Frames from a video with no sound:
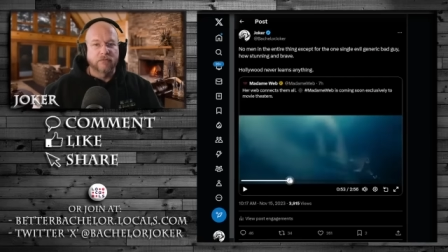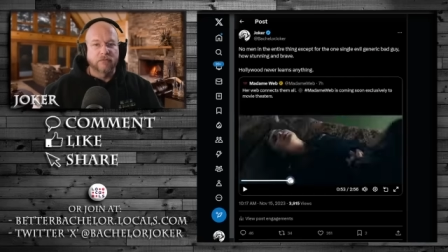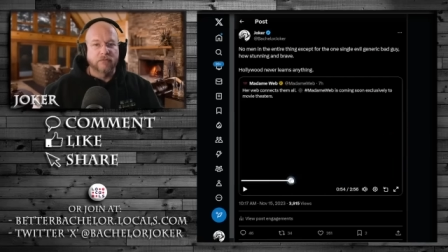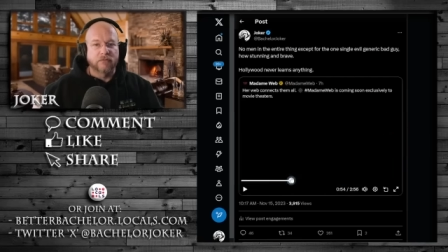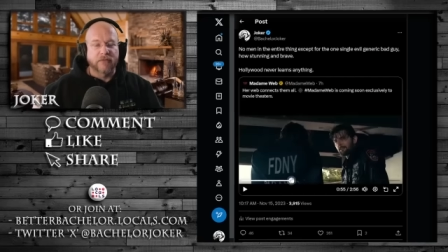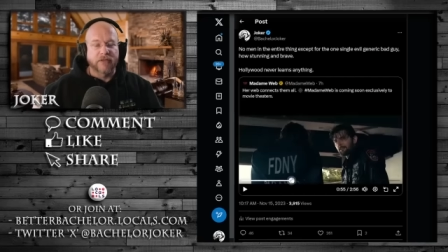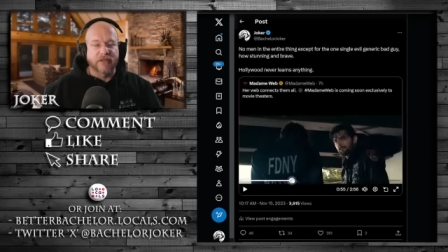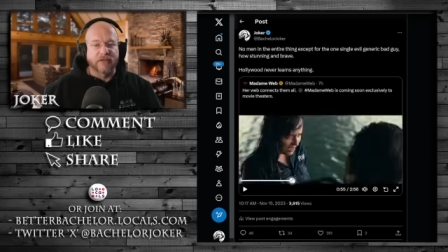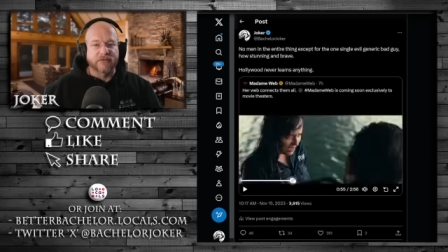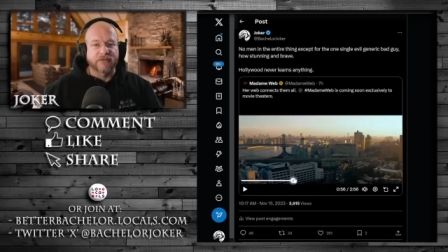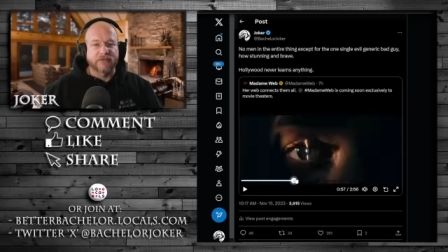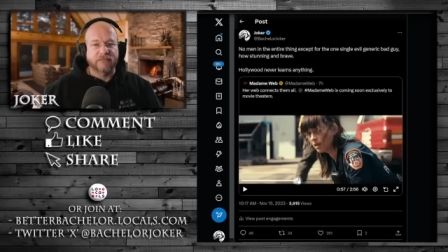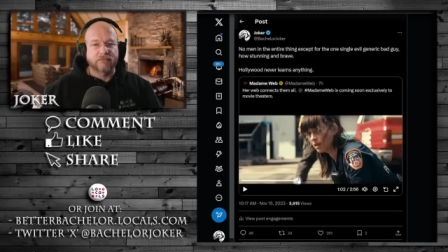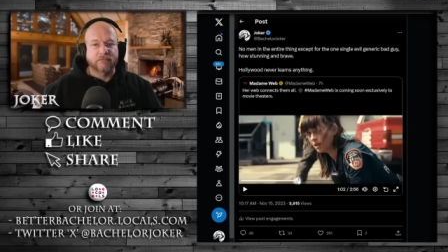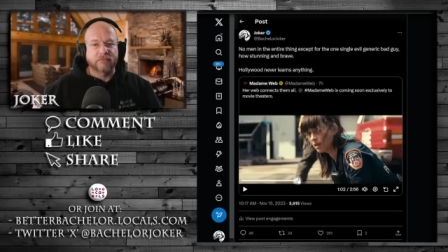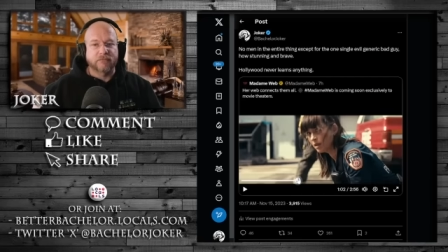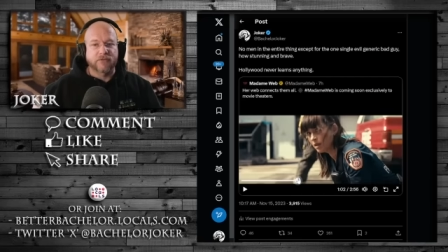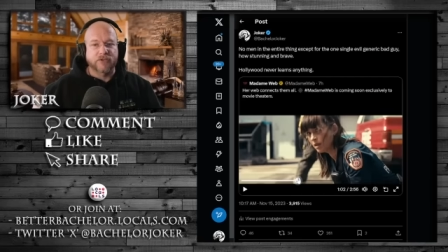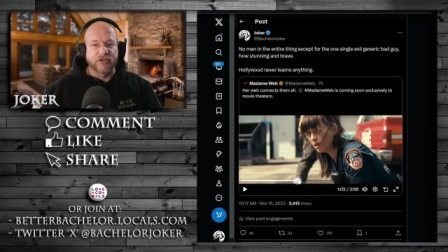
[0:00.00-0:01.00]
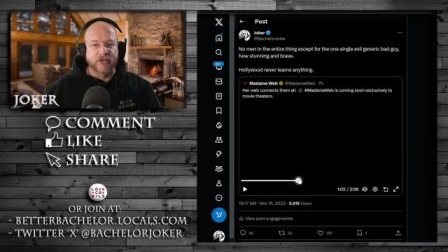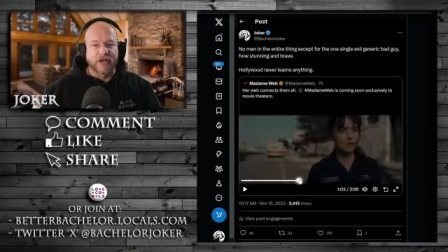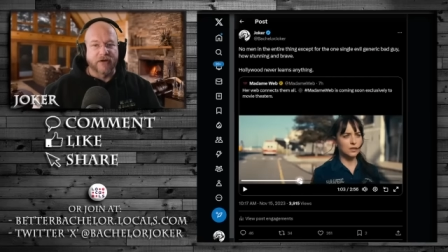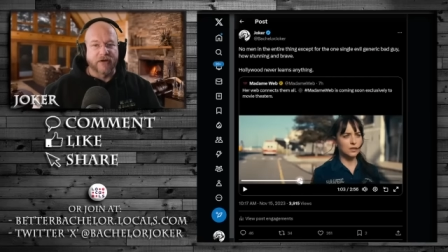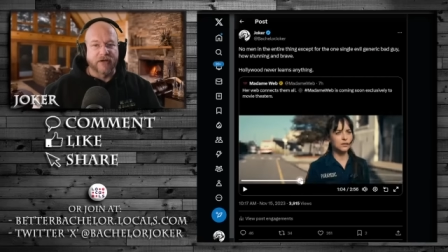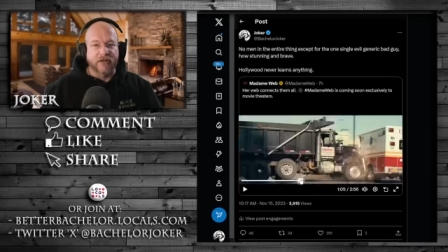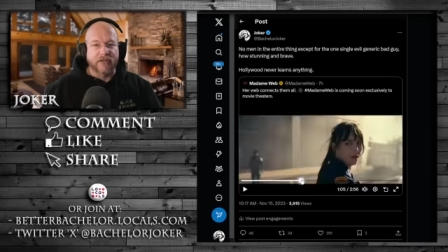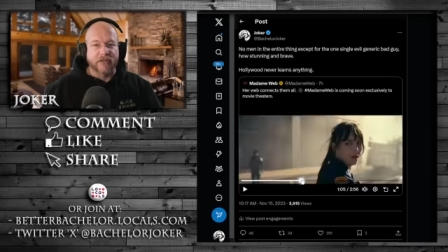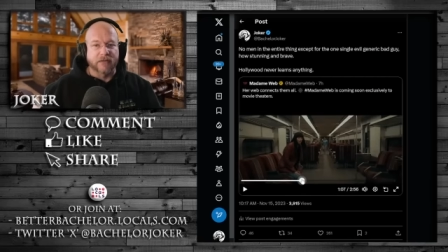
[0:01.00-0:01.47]
that's
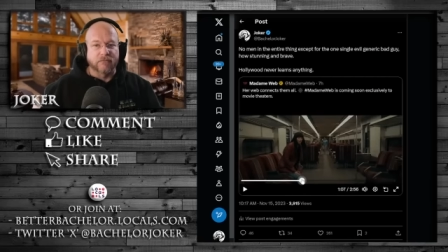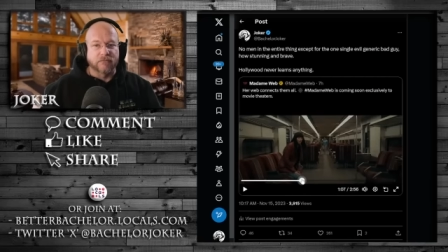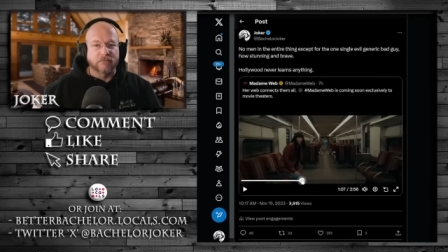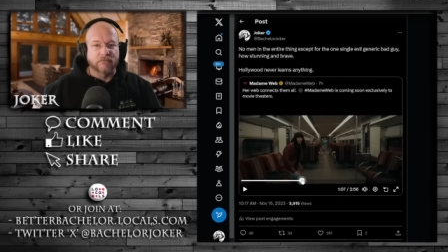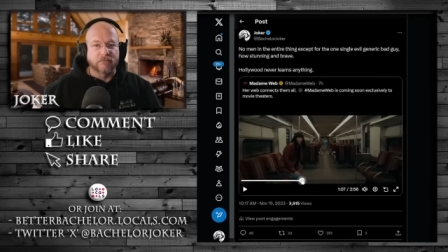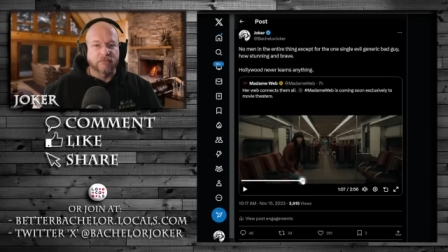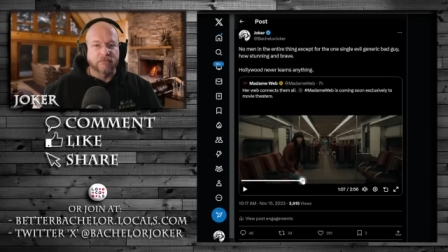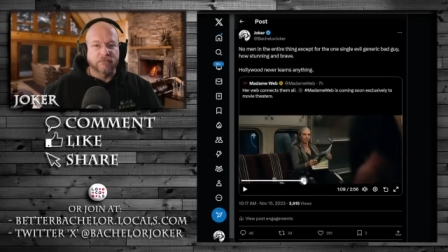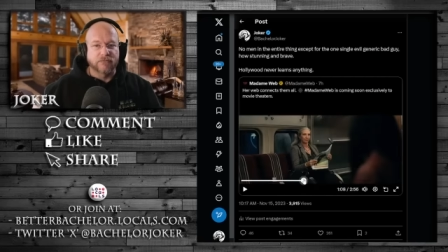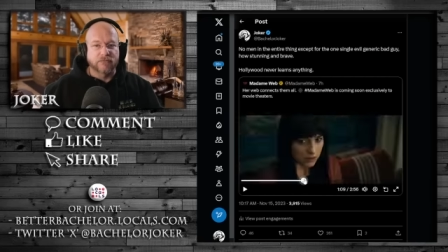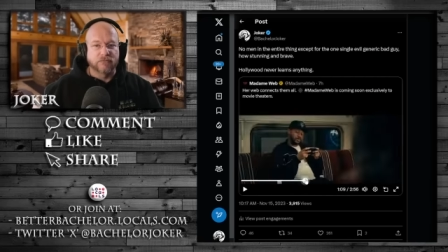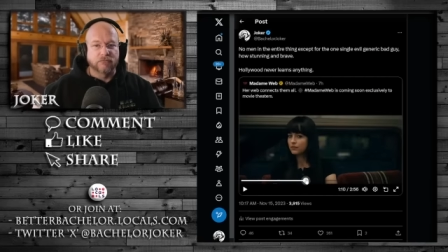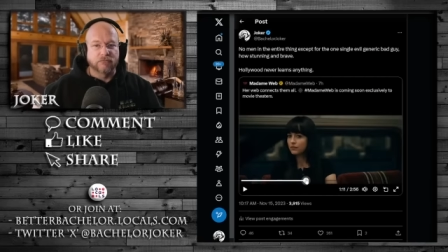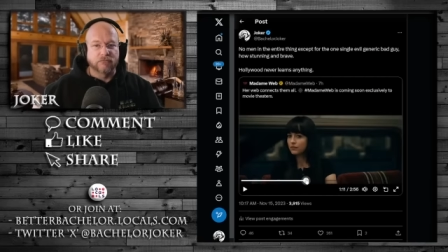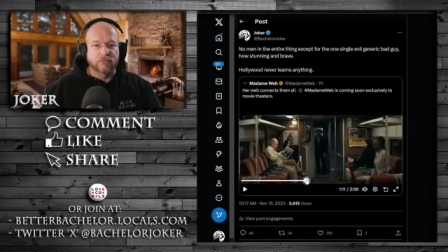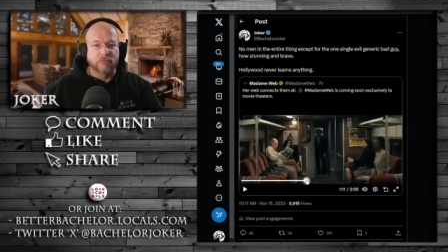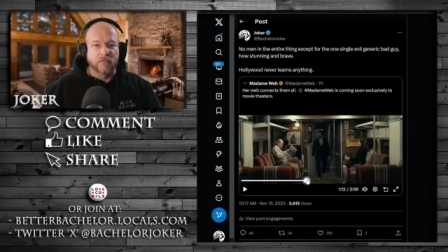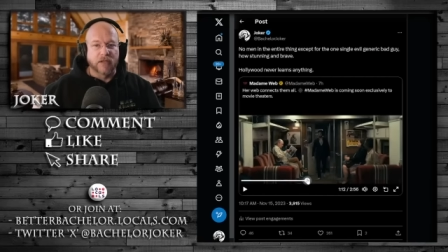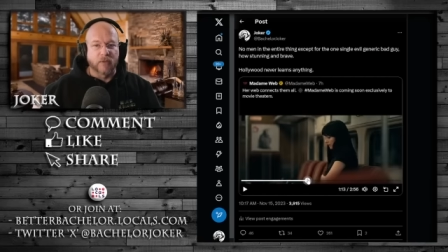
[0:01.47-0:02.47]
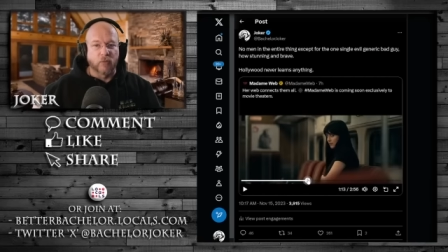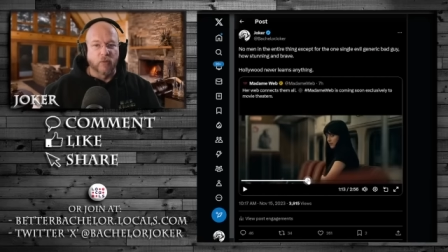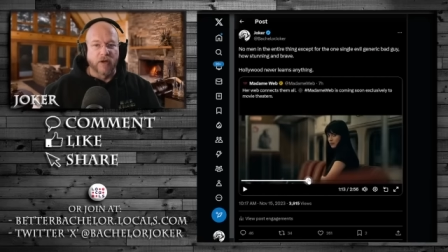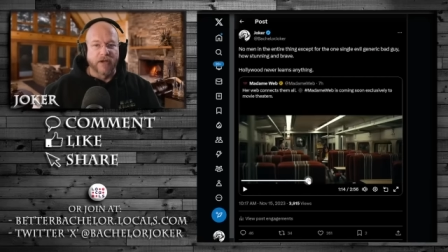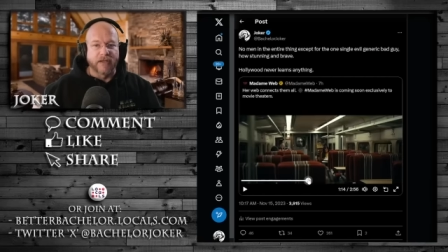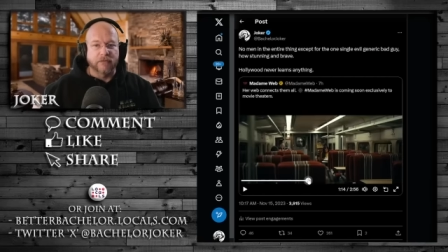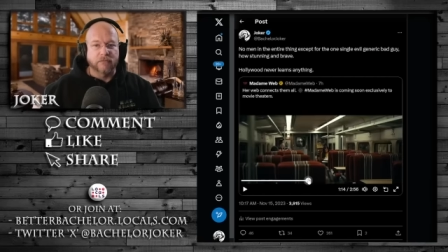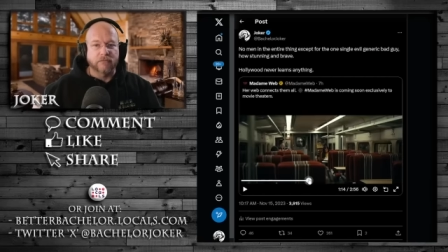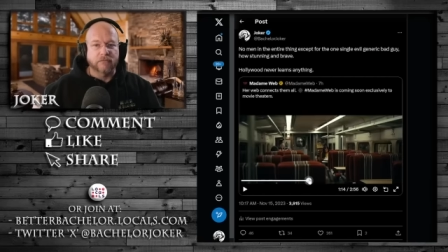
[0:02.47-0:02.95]
generic and
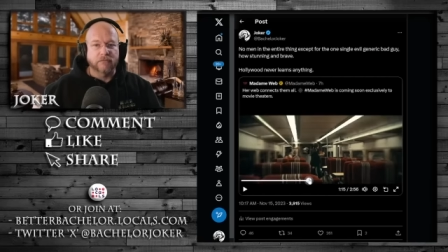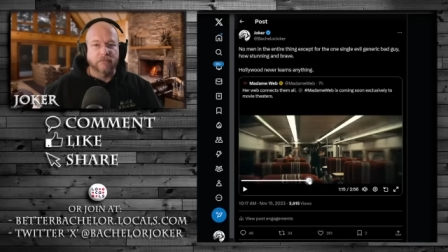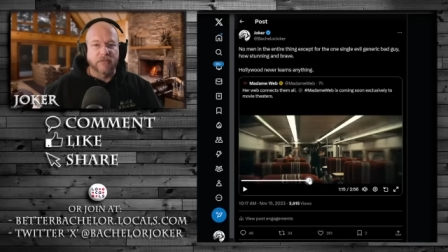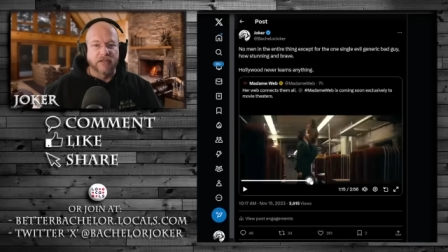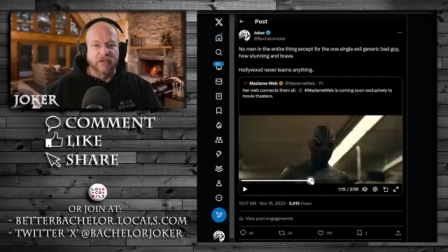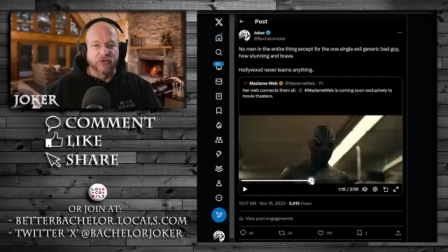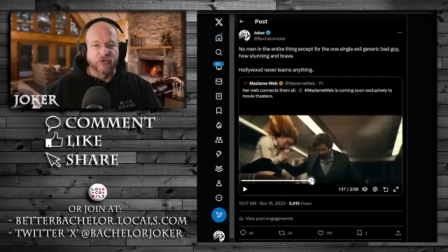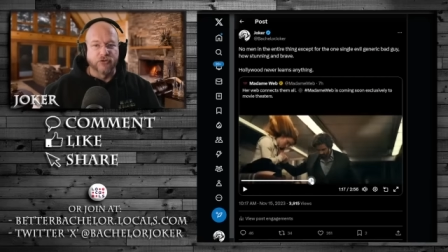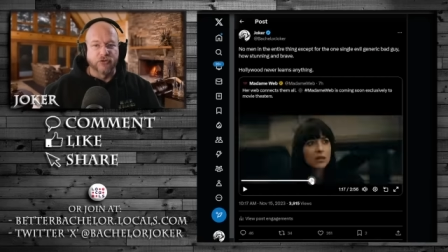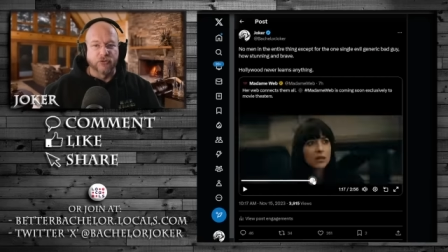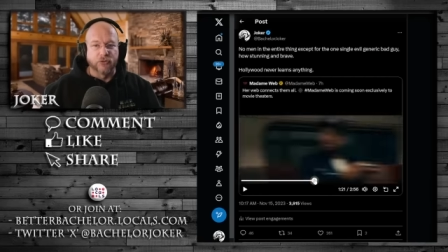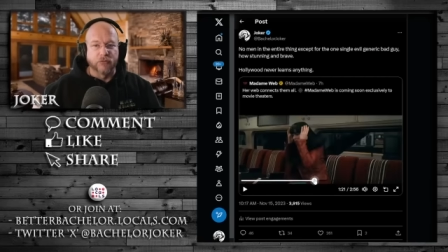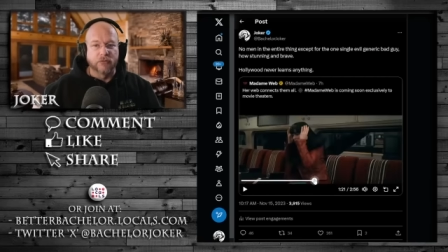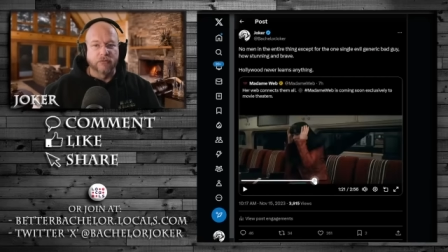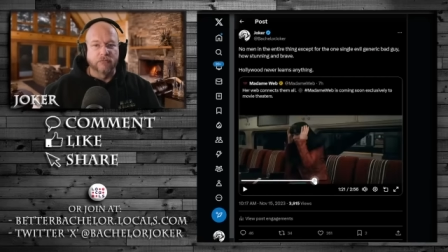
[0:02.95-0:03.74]
white and dude.